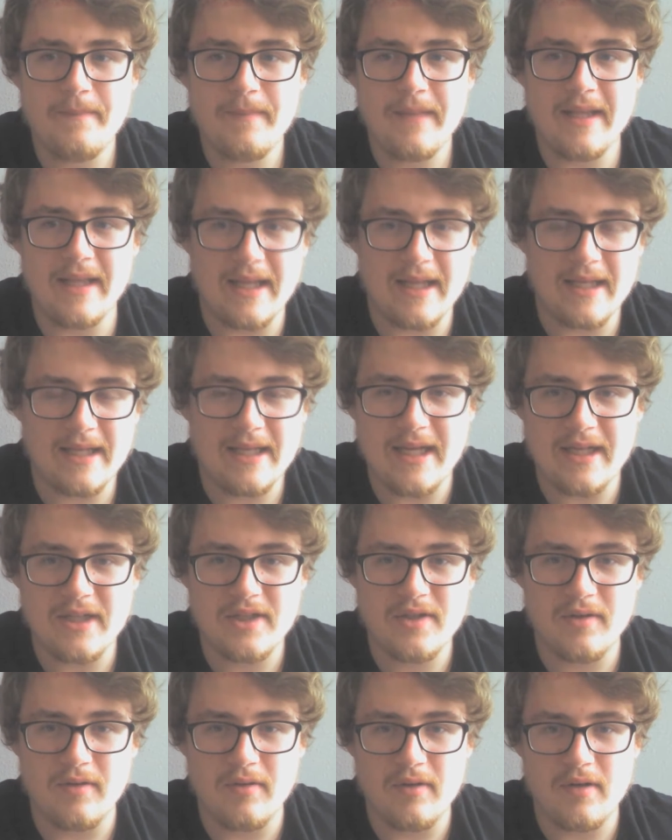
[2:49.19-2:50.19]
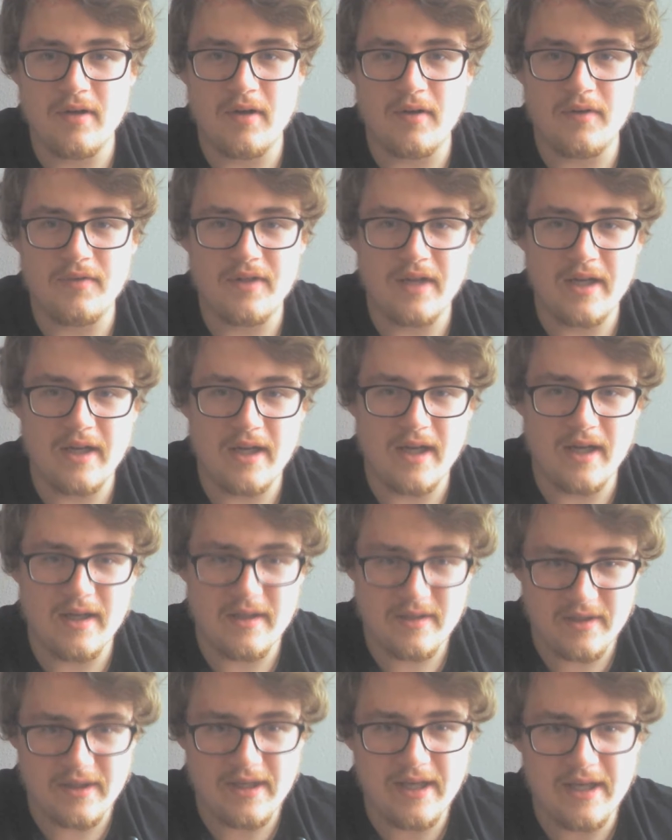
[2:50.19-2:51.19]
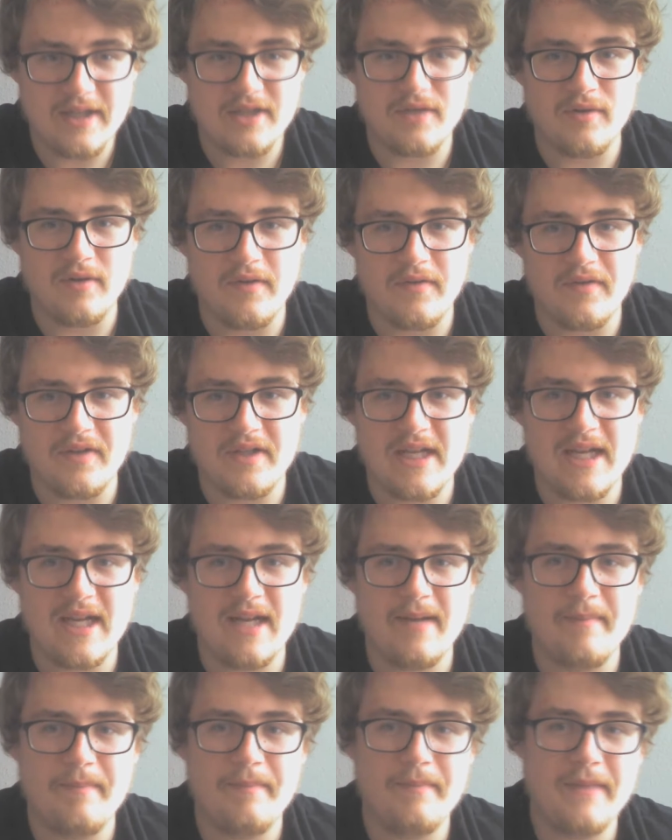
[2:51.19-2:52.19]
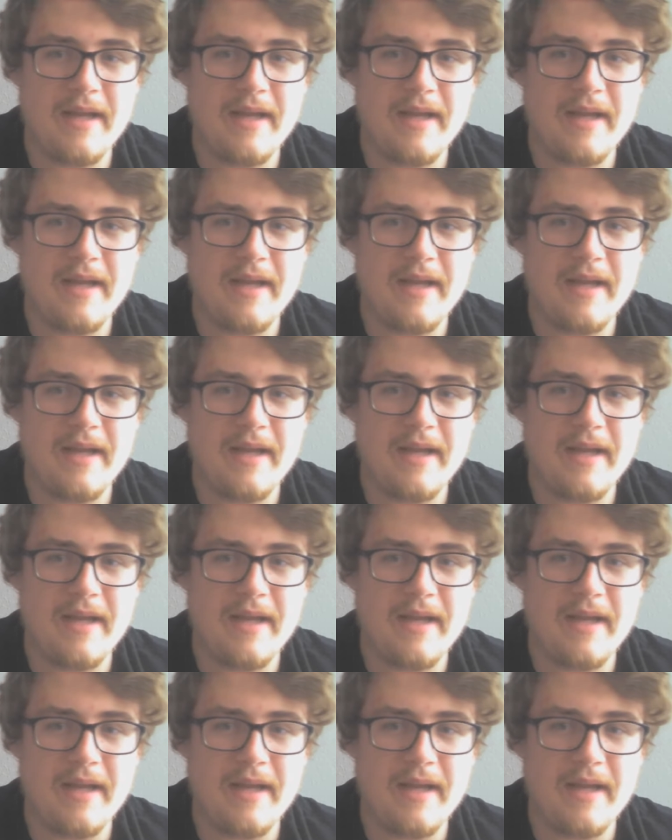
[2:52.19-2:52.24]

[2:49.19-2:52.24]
He then kicked Jordan off the team,